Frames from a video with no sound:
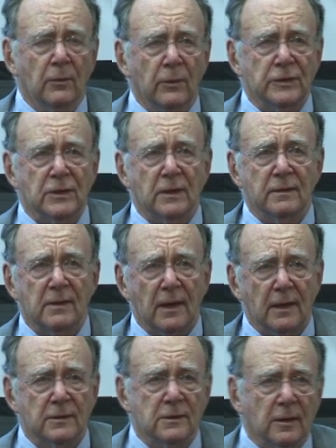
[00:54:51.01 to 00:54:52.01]
which
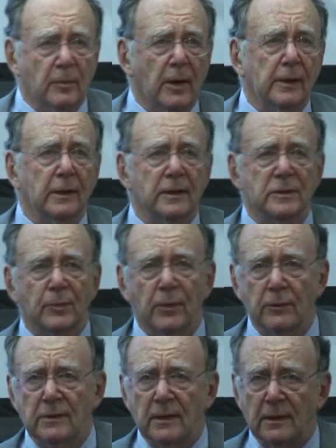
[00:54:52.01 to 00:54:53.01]
contains homologous
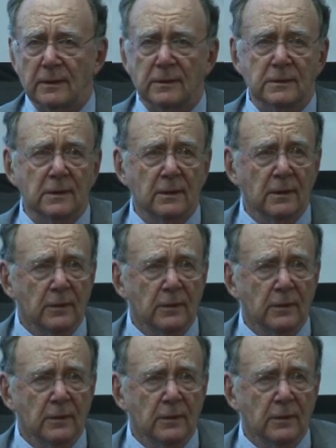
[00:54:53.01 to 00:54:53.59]
proteins